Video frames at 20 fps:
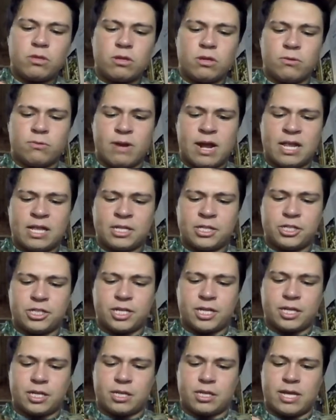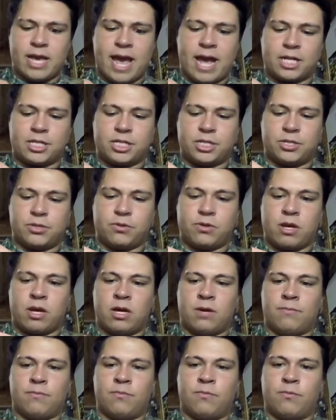rattling jig, they actually do
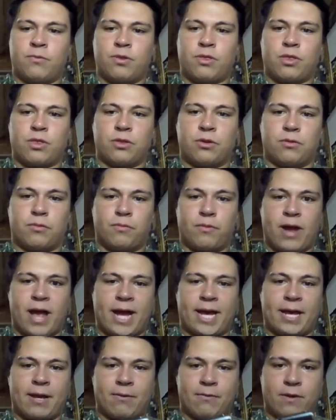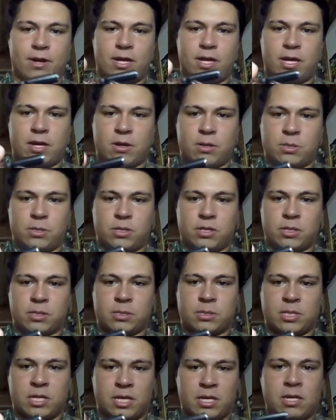come with a little bracket right here, as you can
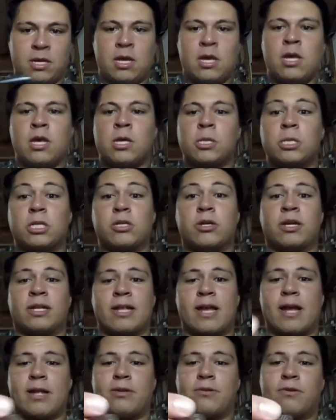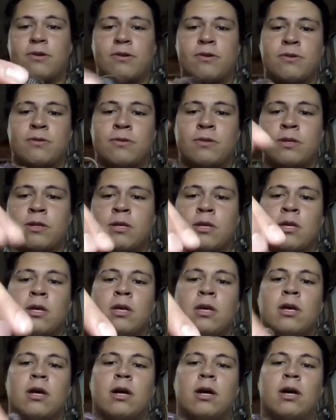see, so you can add your own.
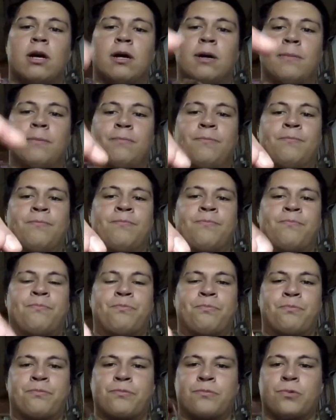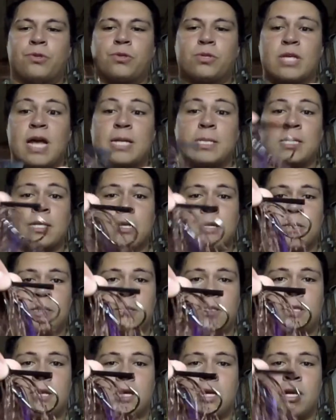So that's a
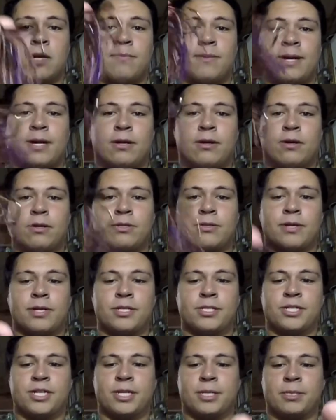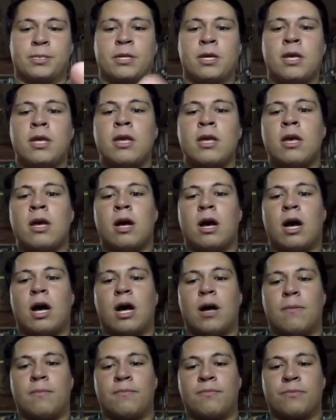nice thing about all-terrain jigs.
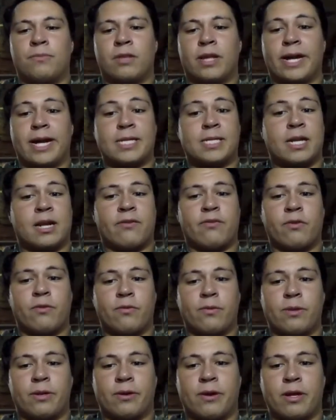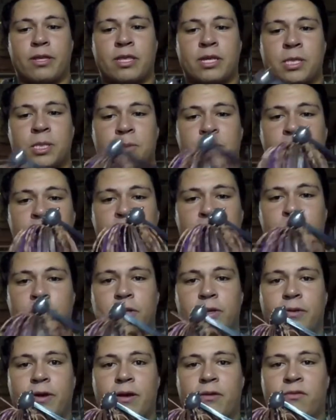Like I said, I've heard really great things about them,
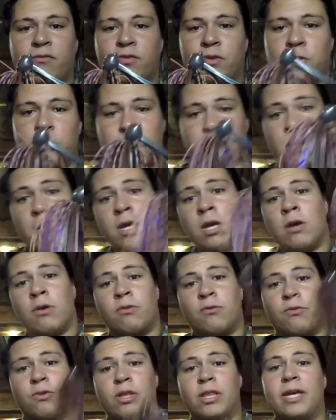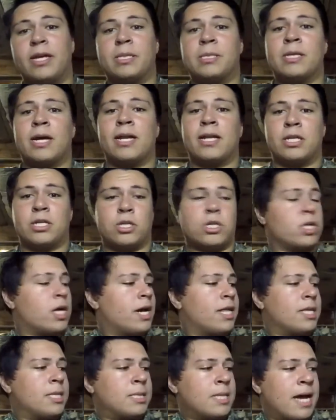really great reviews. Really excited to
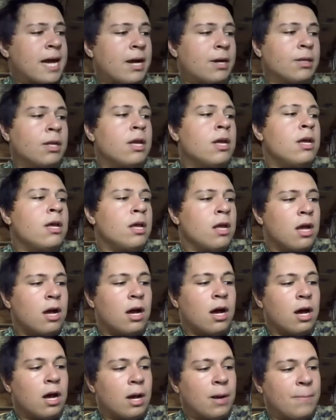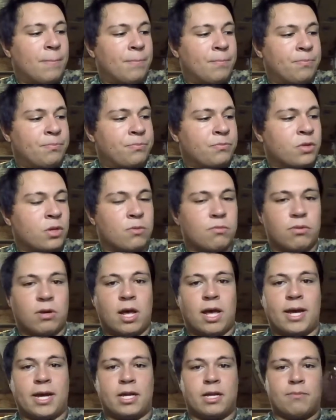try this out. I'm
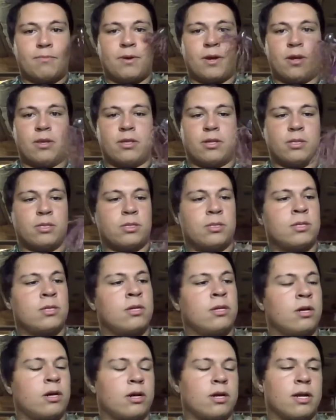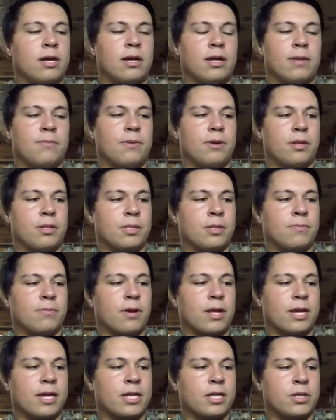probably going to pair this, or not pair this, I'm
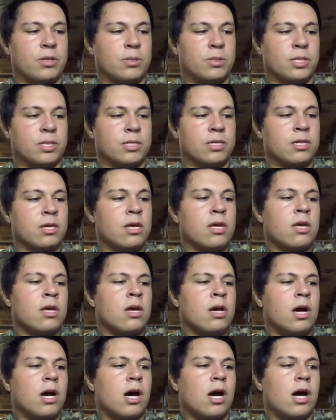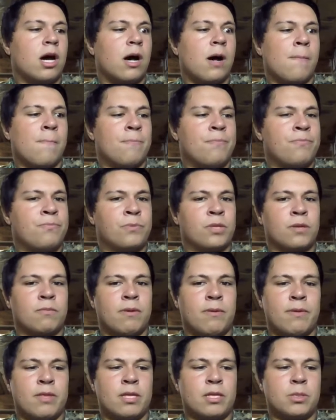probably going to use it
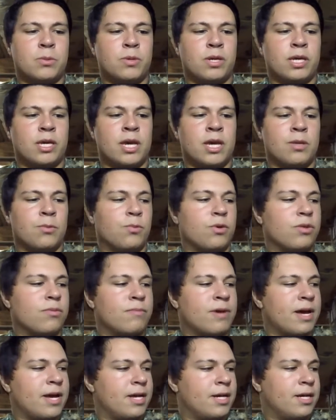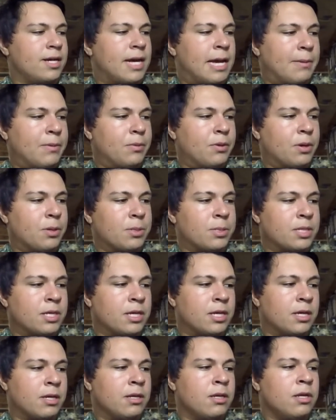maybe this weekend with my Abu
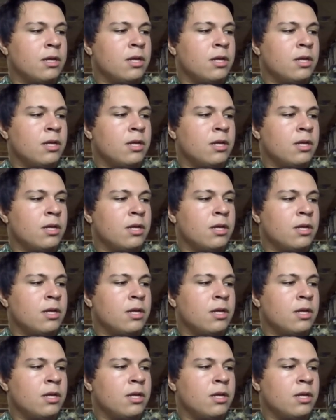Garcia